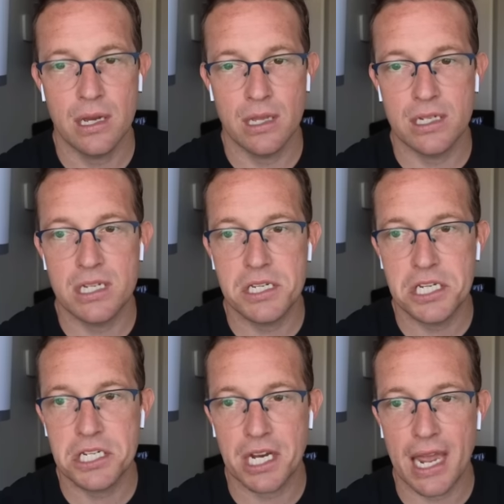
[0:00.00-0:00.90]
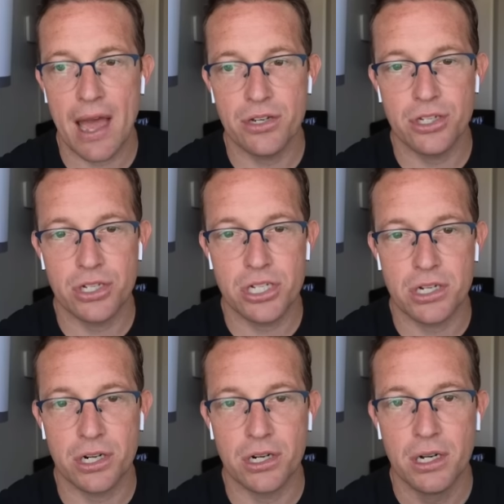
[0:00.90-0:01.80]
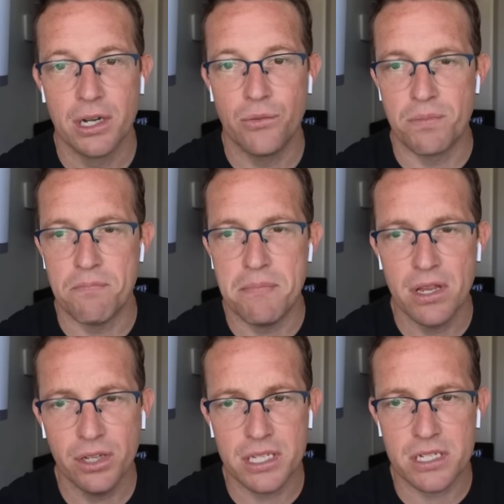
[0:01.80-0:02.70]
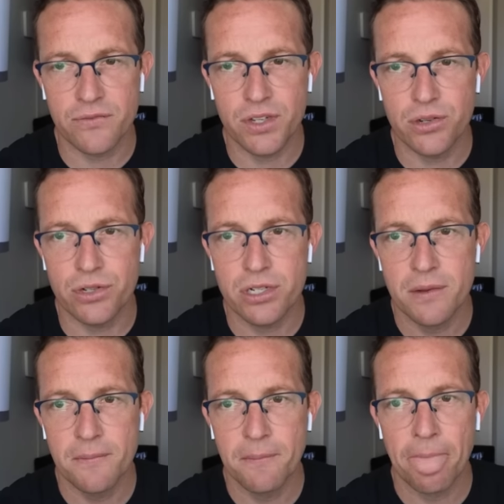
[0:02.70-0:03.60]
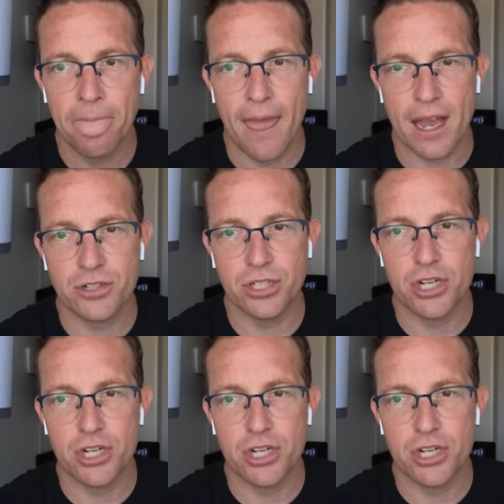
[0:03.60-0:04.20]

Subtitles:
the deceased account, is you can see her with millions of views actually